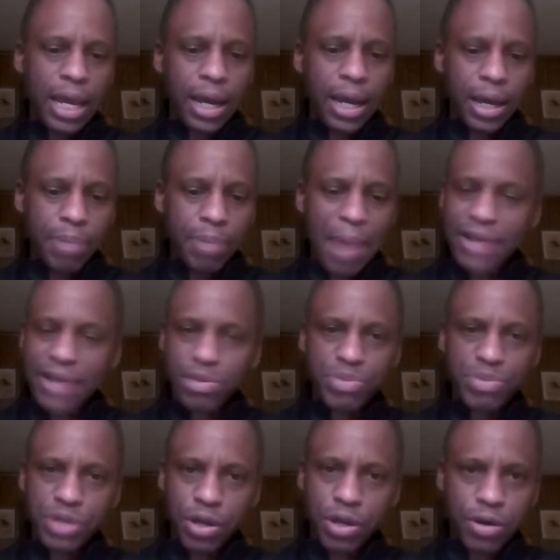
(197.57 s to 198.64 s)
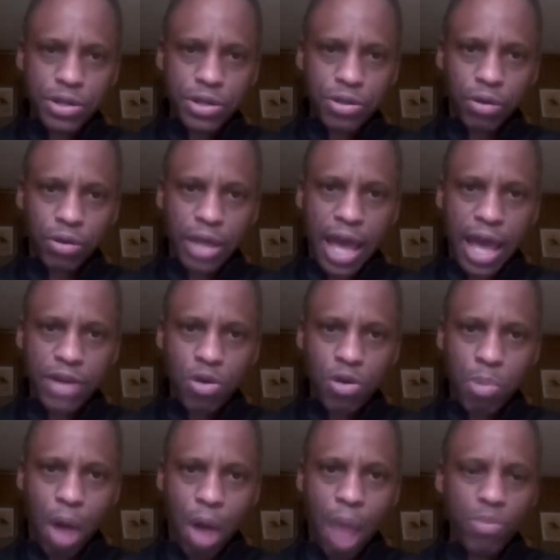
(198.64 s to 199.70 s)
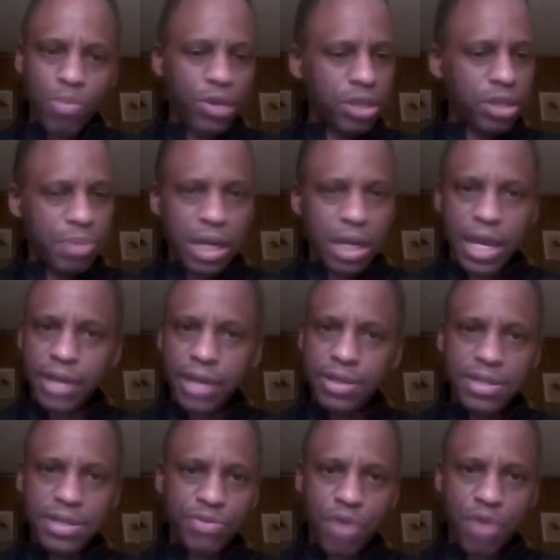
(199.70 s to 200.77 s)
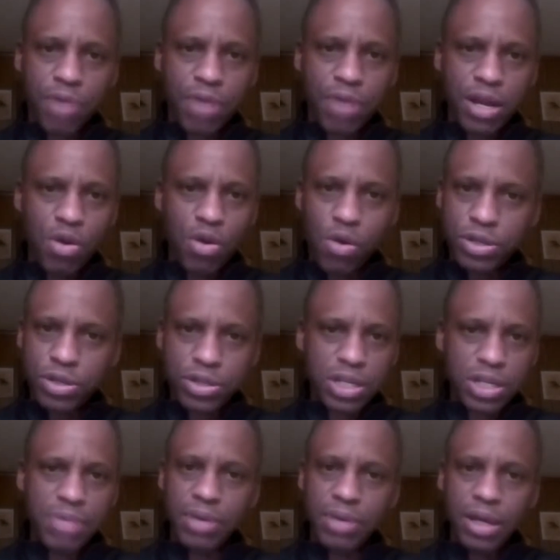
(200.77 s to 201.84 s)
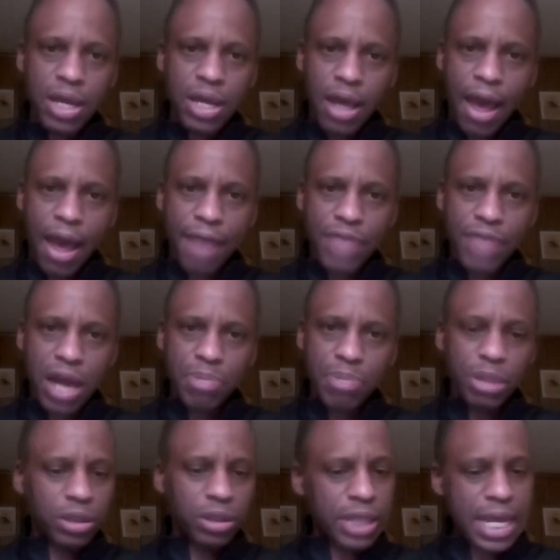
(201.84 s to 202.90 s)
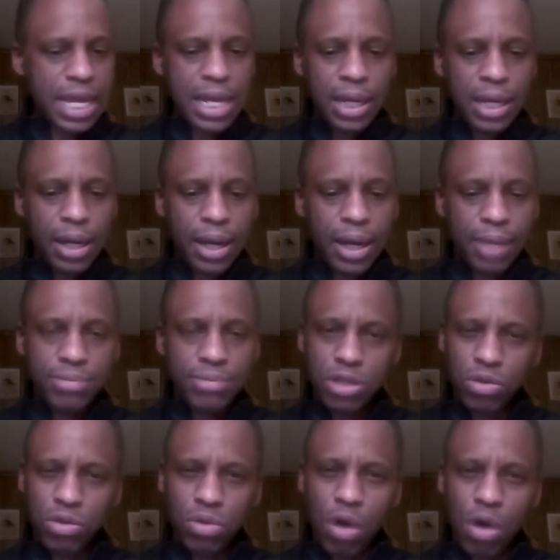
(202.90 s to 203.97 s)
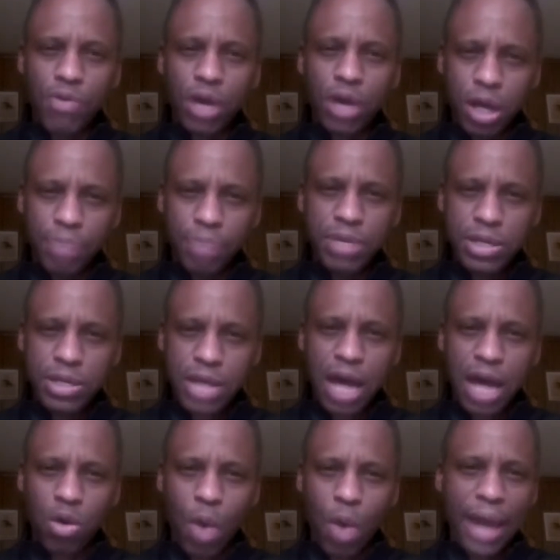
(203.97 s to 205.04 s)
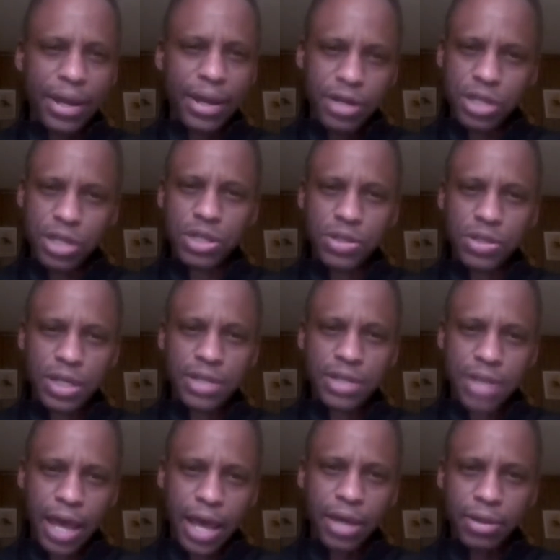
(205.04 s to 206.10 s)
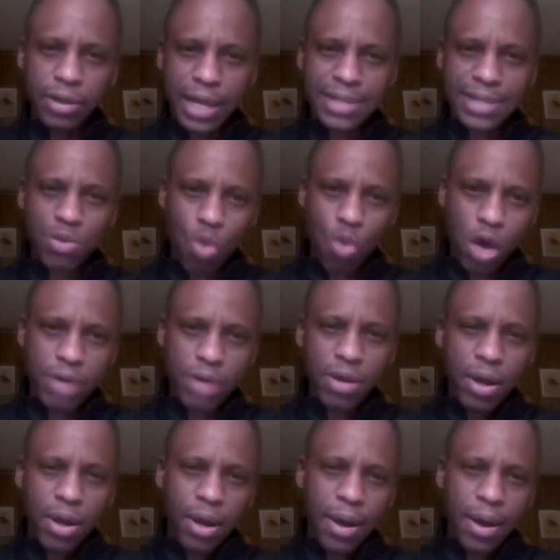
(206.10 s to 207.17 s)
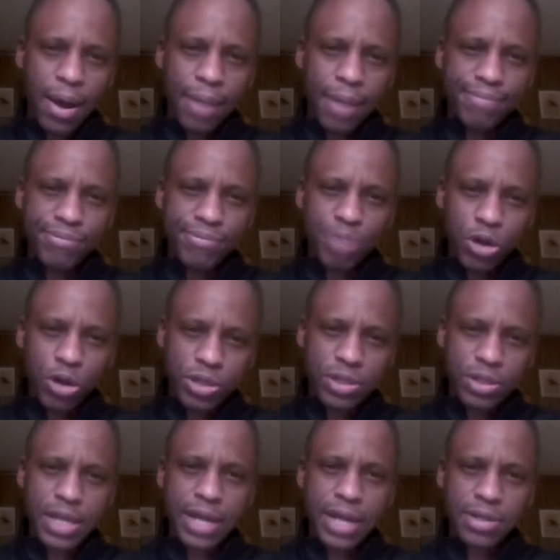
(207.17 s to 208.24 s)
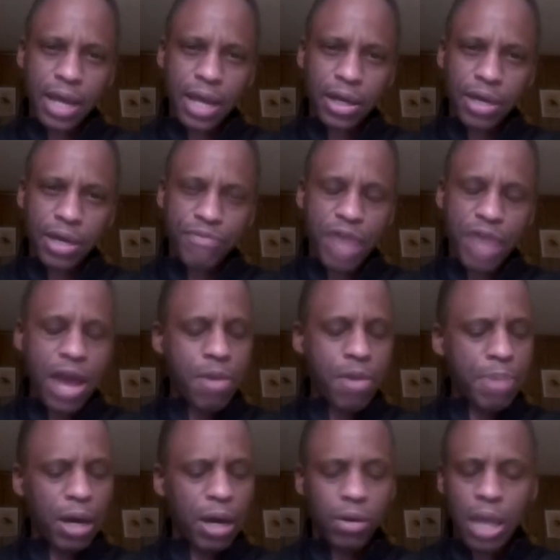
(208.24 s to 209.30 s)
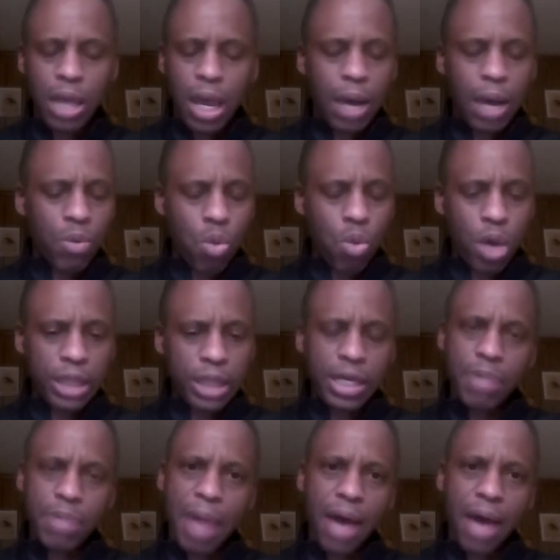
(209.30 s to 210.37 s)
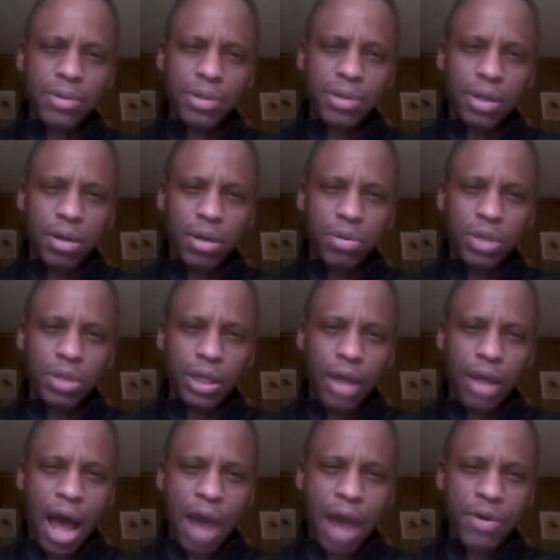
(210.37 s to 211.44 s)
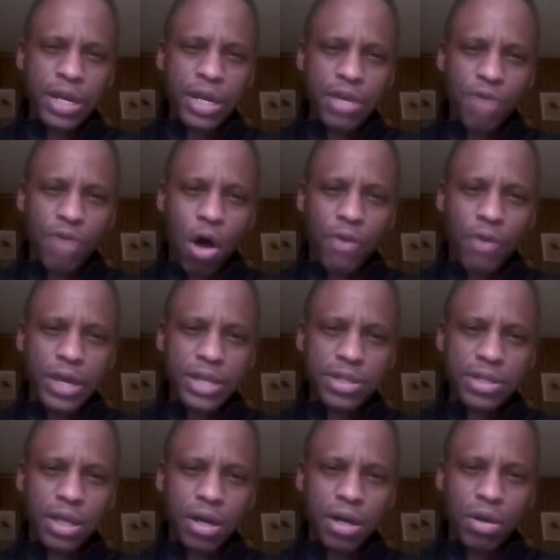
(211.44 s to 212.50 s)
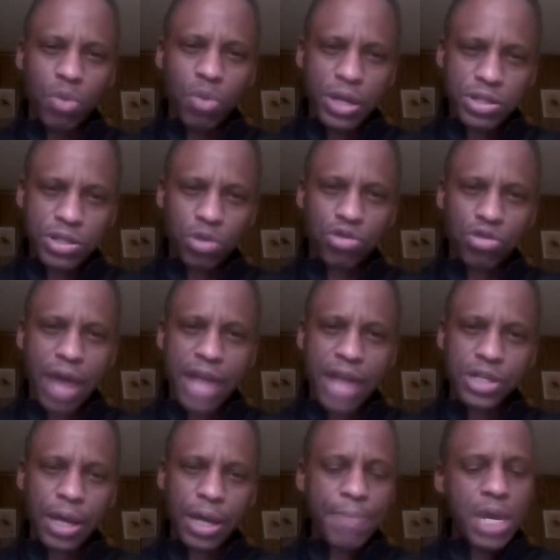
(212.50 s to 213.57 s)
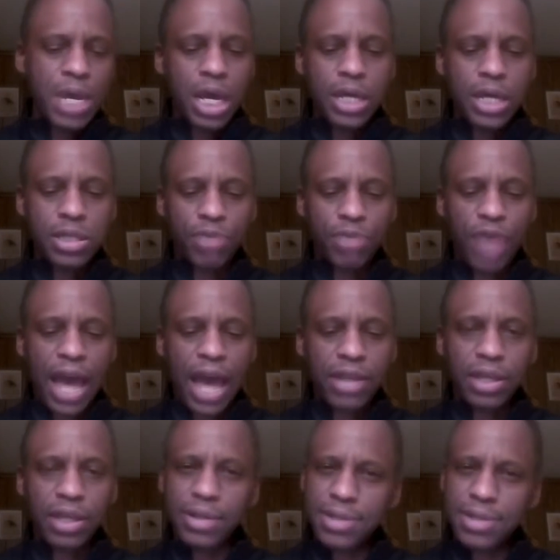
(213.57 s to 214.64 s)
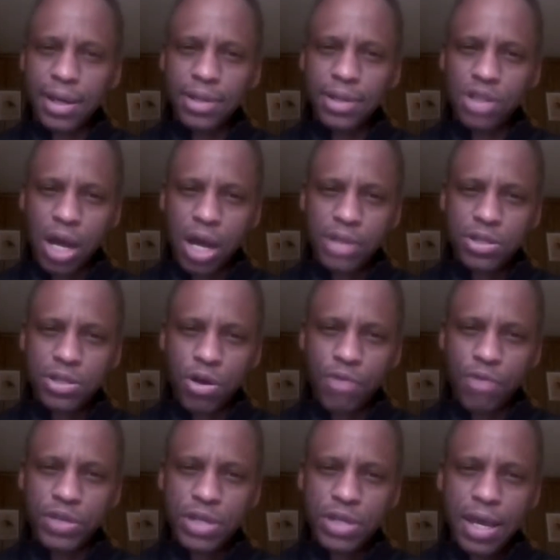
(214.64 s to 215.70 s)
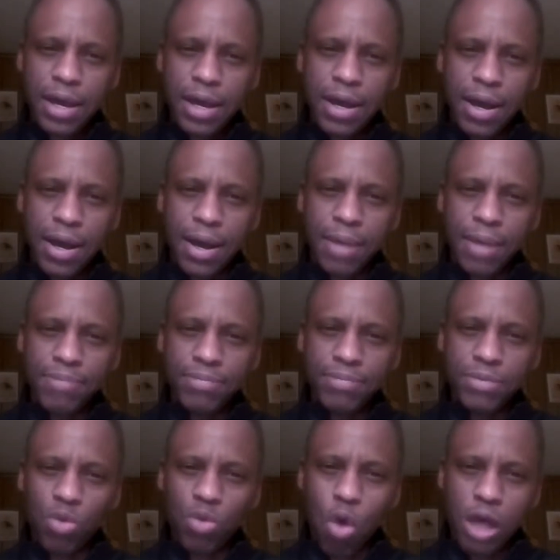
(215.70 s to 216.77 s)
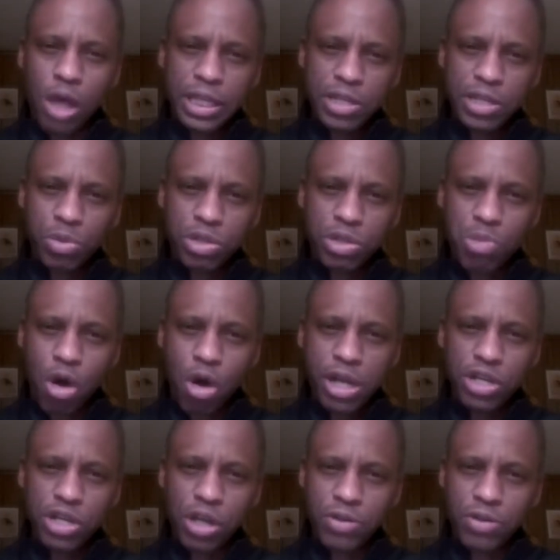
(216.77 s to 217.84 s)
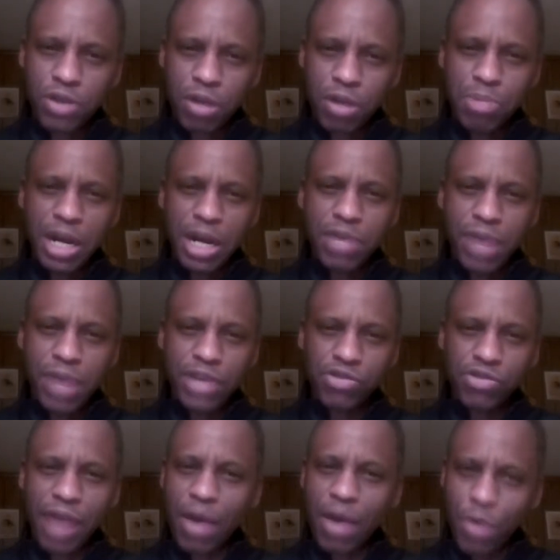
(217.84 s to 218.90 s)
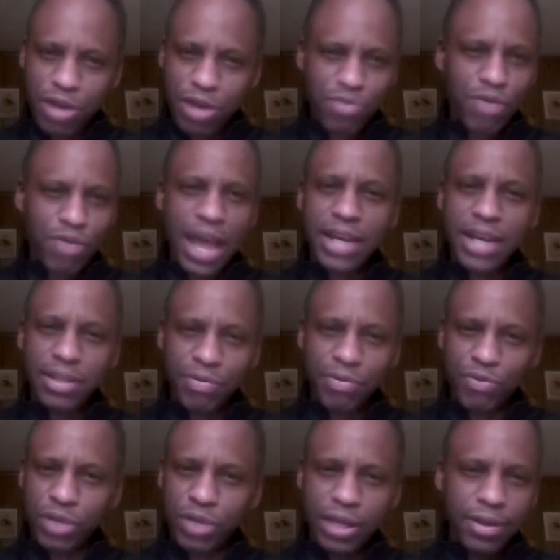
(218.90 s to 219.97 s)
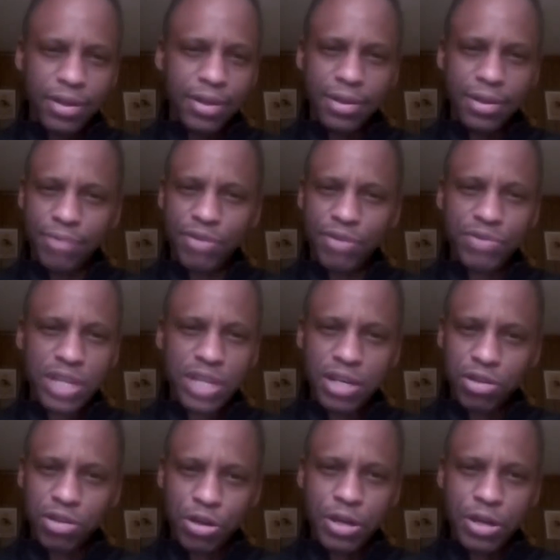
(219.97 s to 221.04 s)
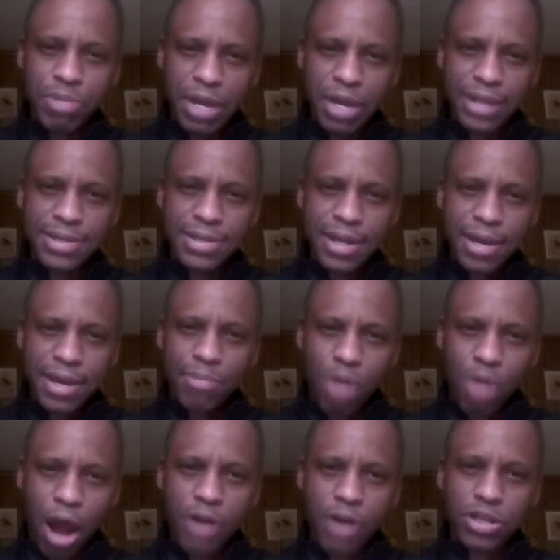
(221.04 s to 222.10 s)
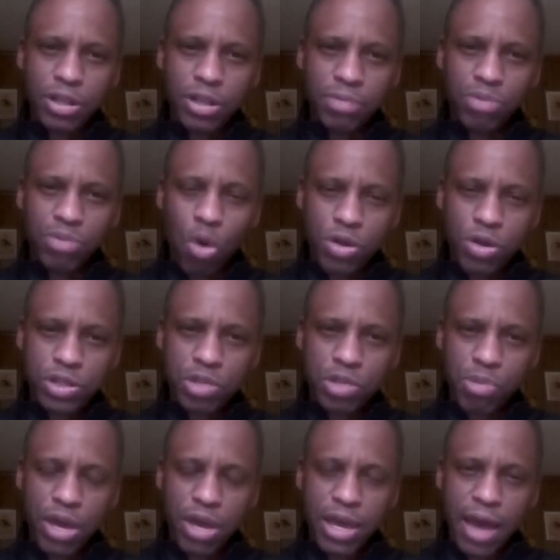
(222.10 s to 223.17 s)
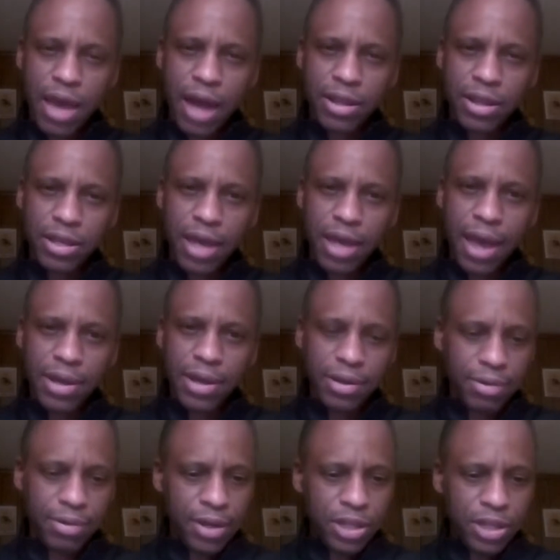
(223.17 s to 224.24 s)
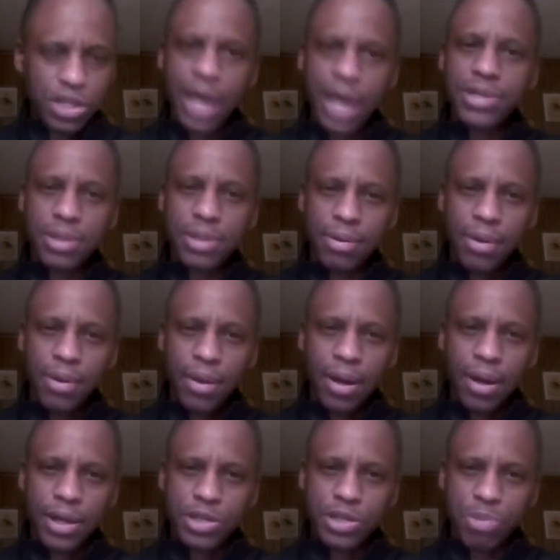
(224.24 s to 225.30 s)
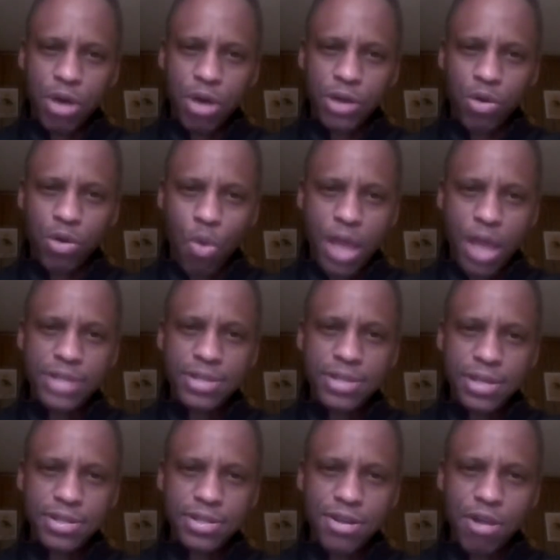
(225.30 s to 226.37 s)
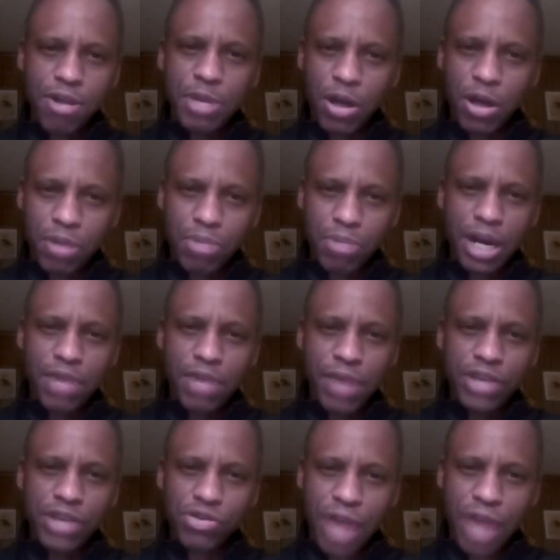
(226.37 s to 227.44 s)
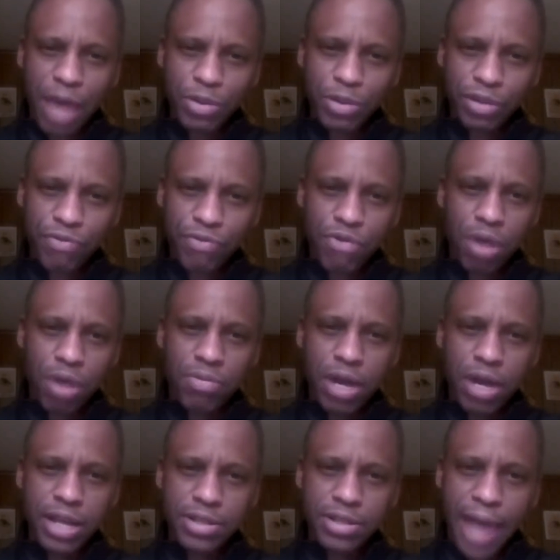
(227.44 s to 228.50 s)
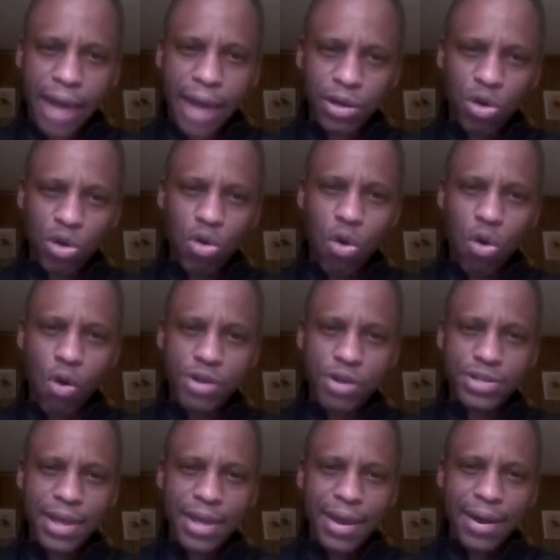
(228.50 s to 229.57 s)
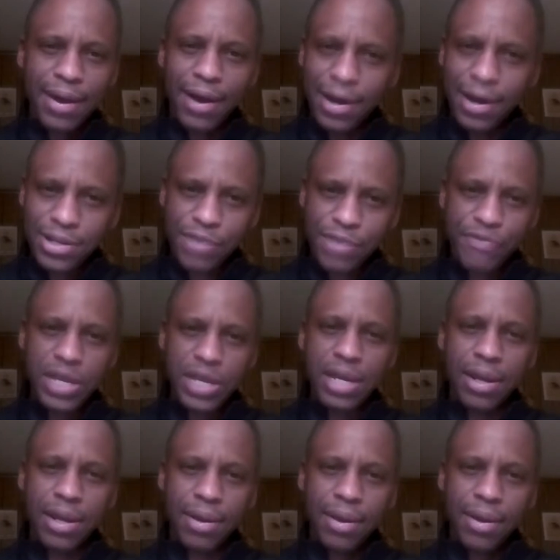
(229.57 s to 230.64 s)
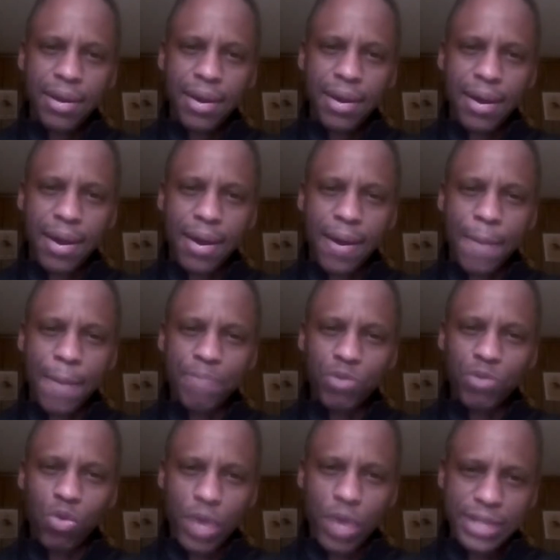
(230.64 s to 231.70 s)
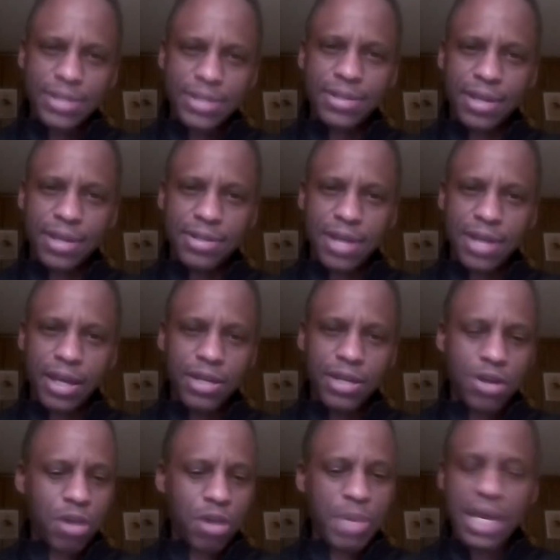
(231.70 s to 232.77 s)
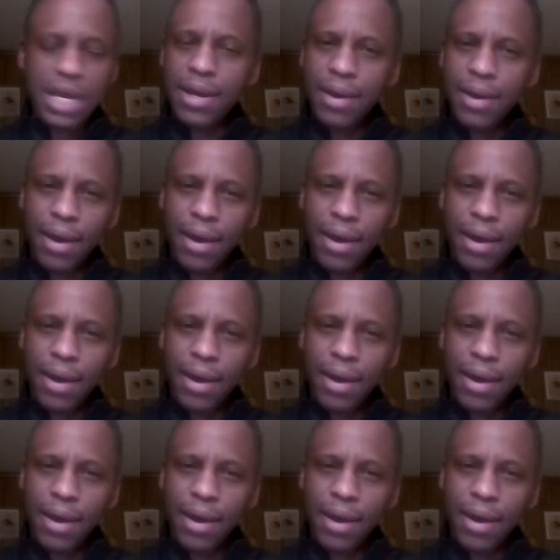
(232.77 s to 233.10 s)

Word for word: Uh, maximum Security certainly had no problem with it. But again, these front running horses seem to have that ability um, to overcome these kind of wet conditions. And it's like, as one um, person said, it's like a conveyor belt. Uh, one thing about, you know, the irony of all this, you know, and what's so tragic is the fact that uh, John Servis um, won this with Smarty Jones on a muddy racetrack where it rained in the, in, in the 15 to 30 minutes prior to the horses springing out of the gate. And Jason, uh, his brother, wins this Derby on a muddy racetrack with a front running tactical horse, undefeated, um, wins this Kentucky Derby.